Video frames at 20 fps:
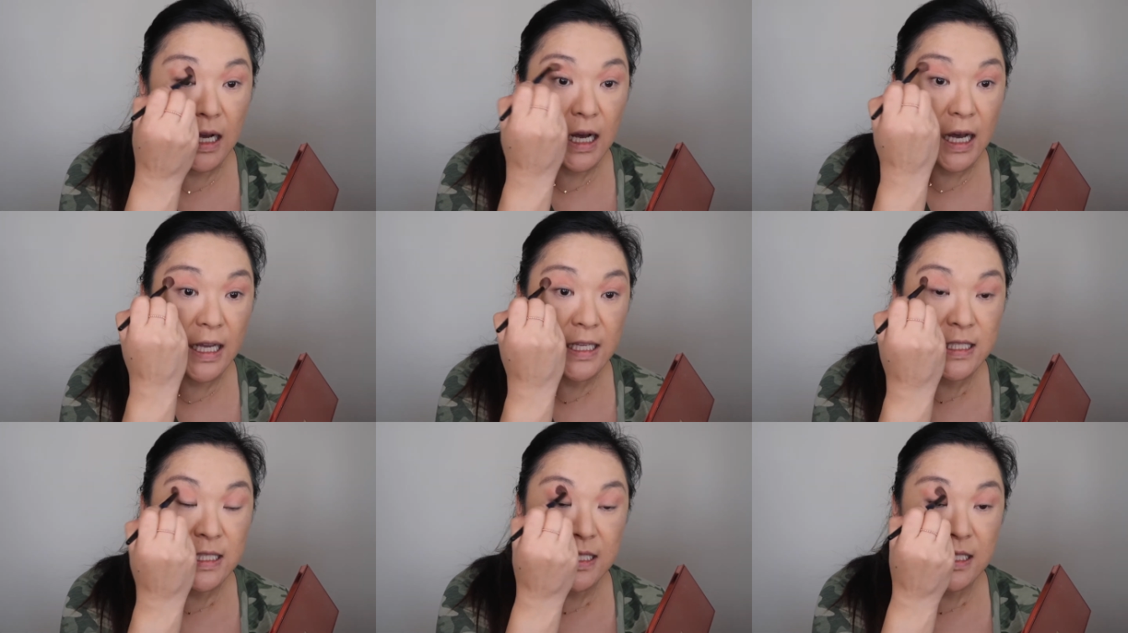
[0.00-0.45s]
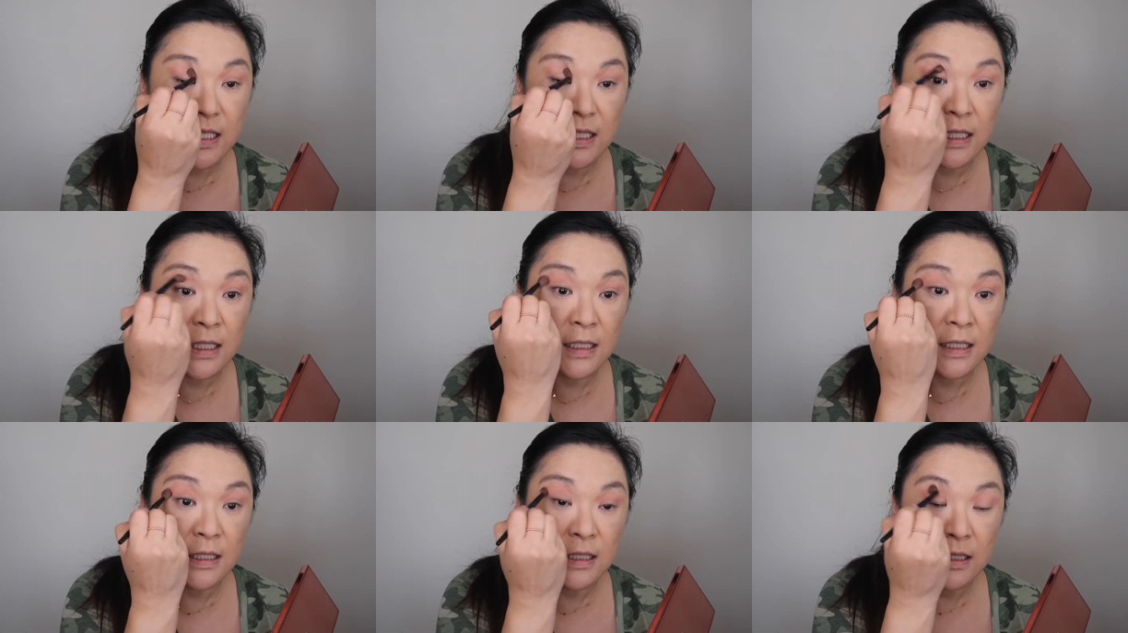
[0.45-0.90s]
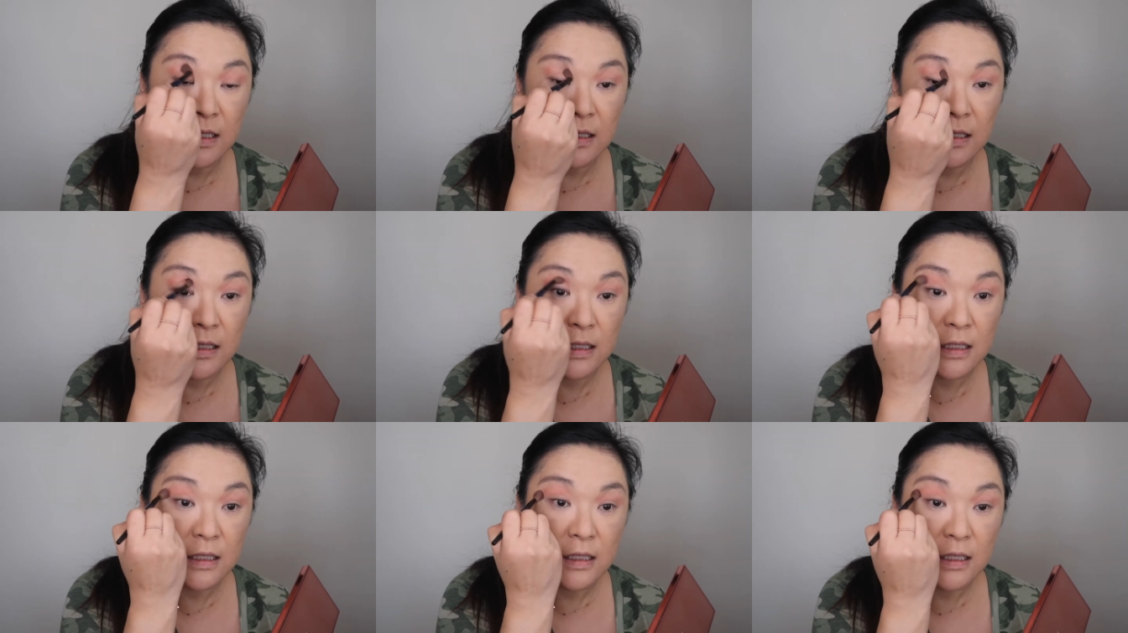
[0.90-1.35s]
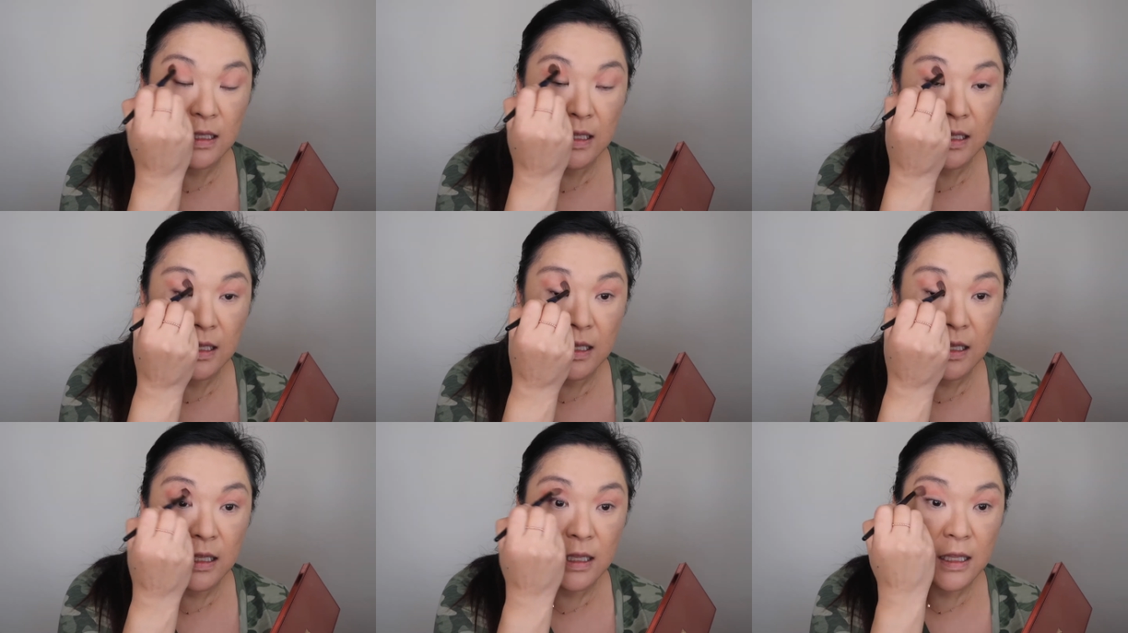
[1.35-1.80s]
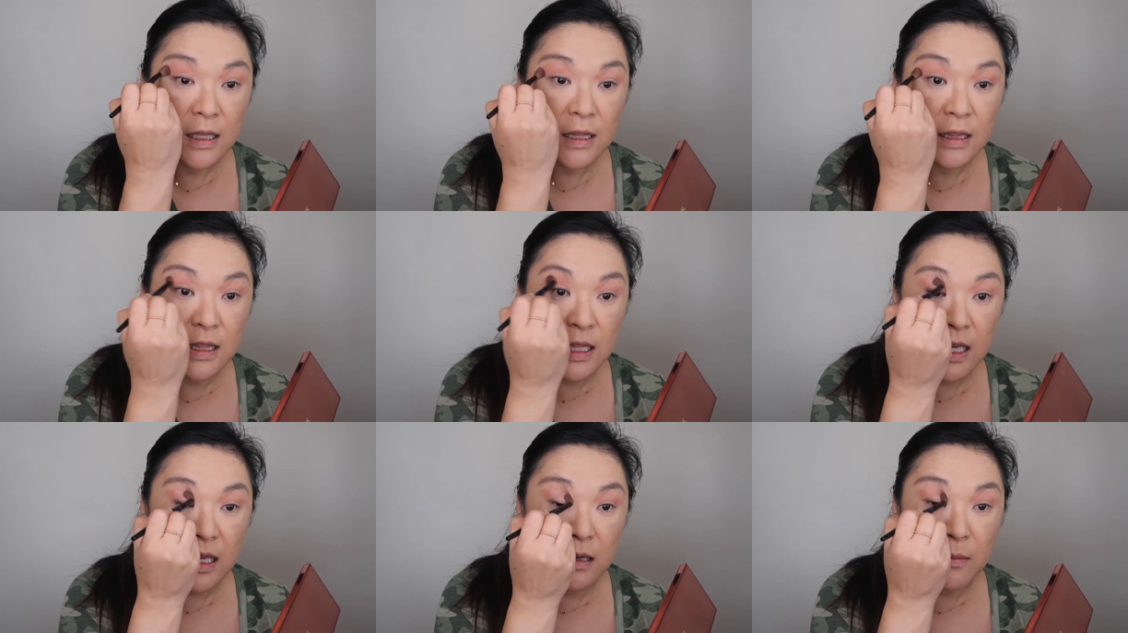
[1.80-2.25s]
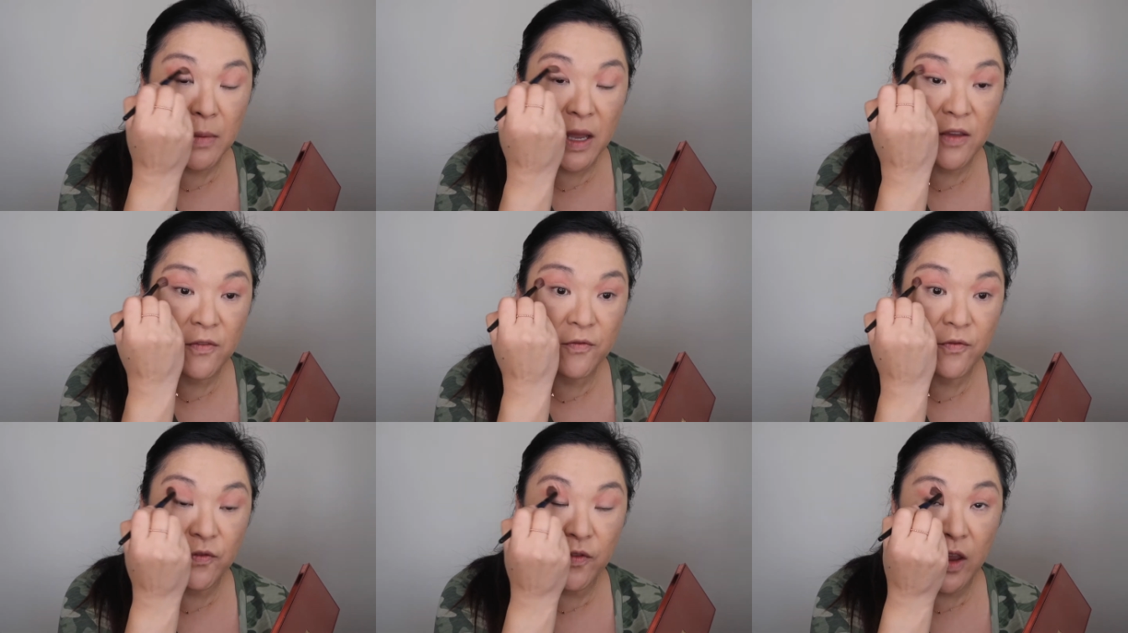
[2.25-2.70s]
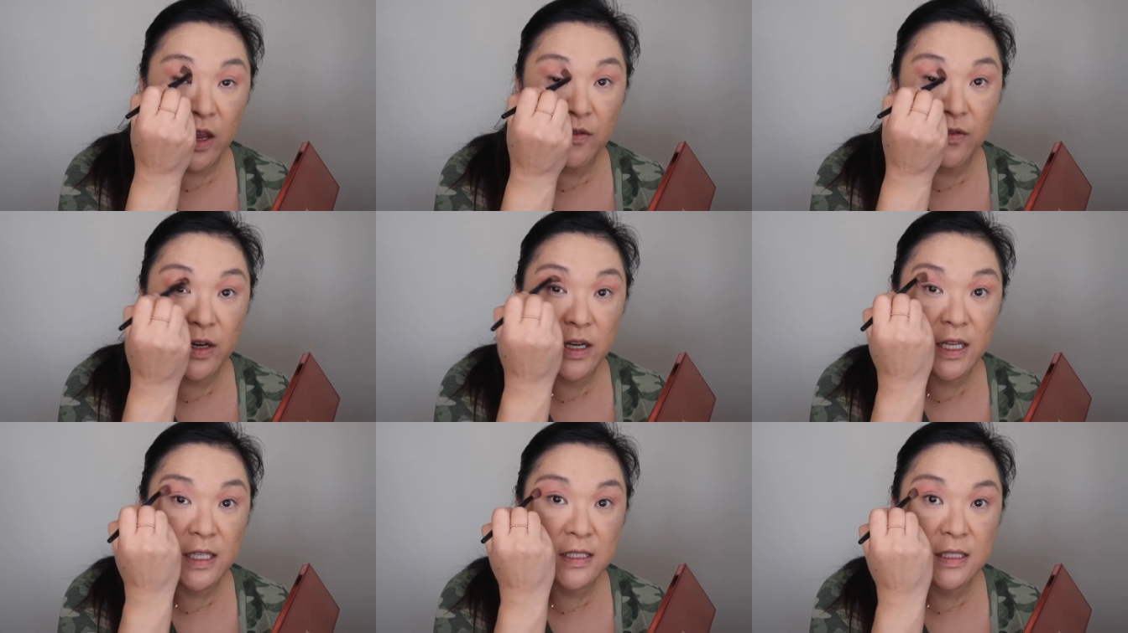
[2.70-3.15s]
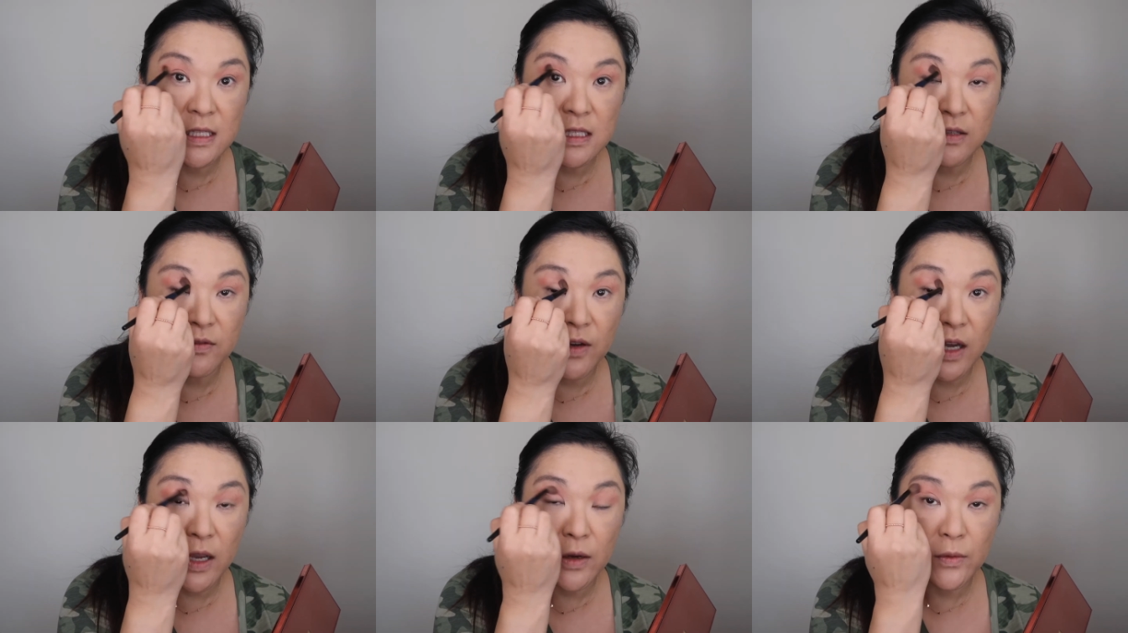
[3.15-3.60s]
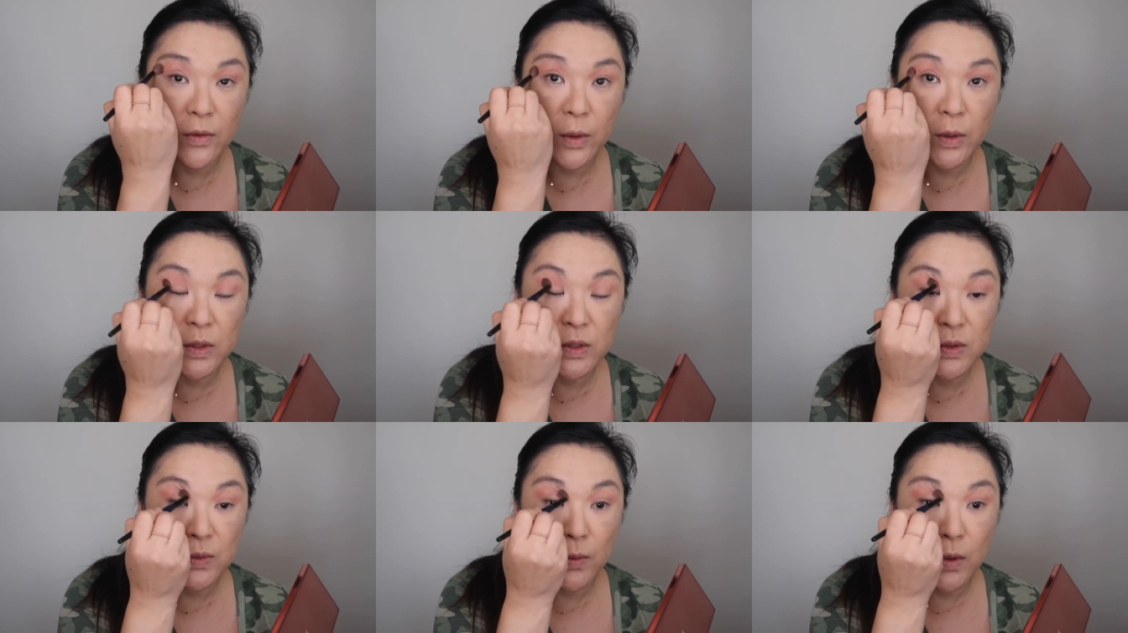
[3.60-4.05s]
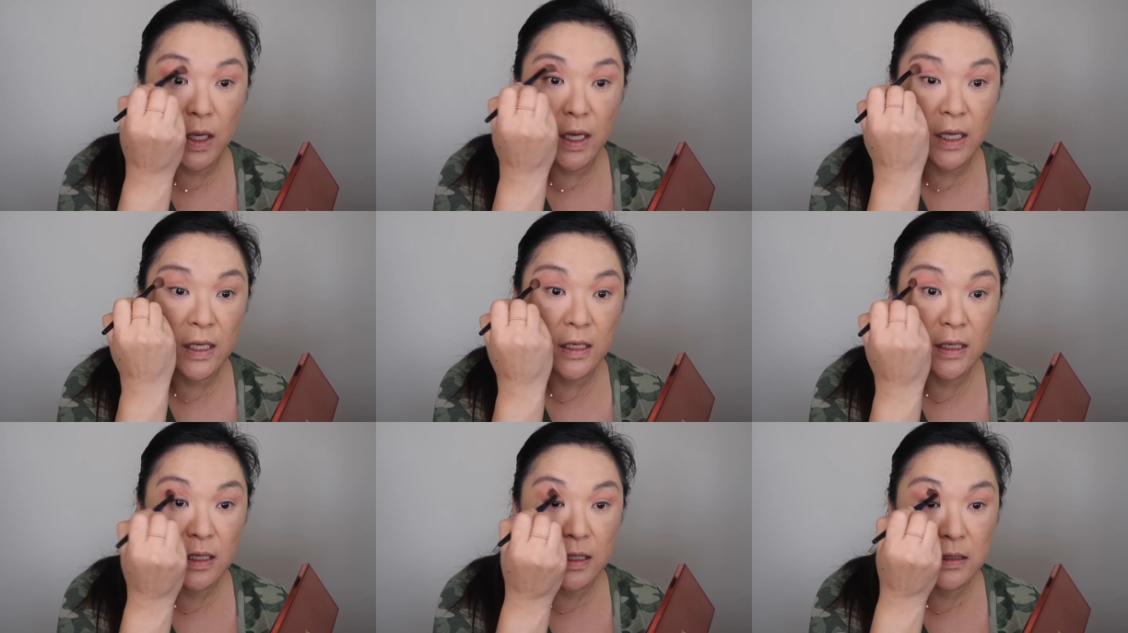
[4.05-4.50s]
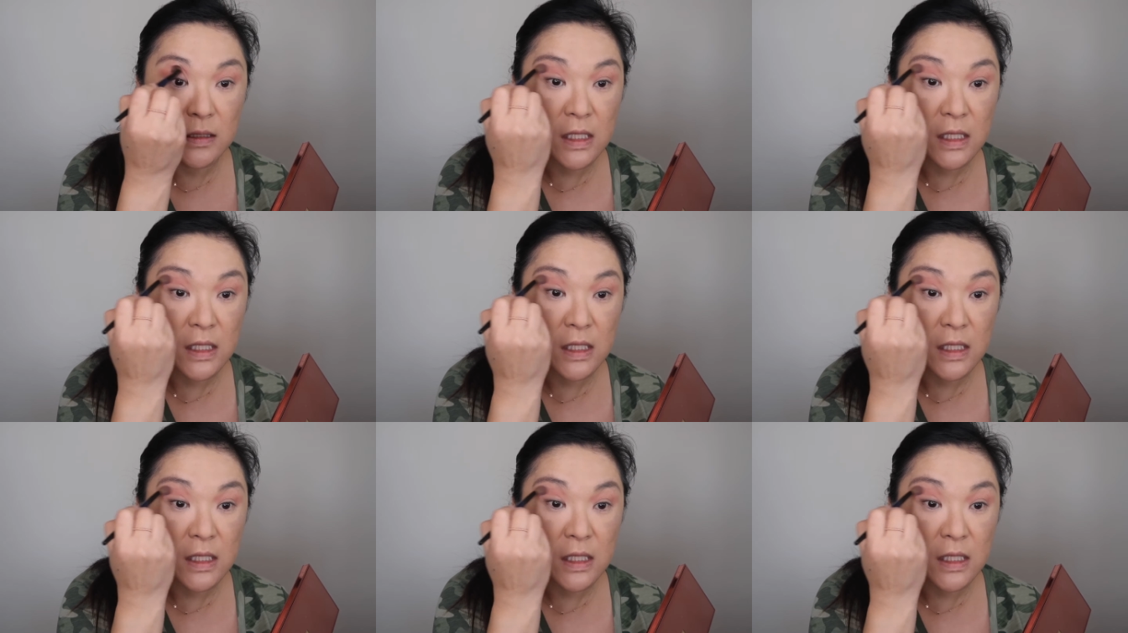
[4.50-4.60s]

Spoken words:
I still think my favorite is the Divine Rose 1,